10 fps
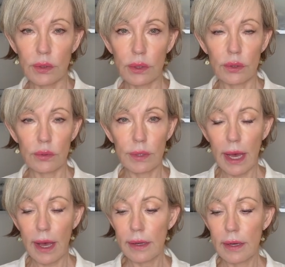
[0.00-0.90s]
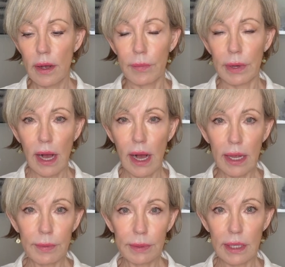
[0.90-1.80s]
You can do that. But
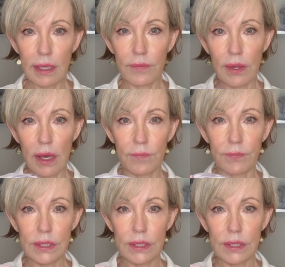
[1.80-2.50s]
I believe that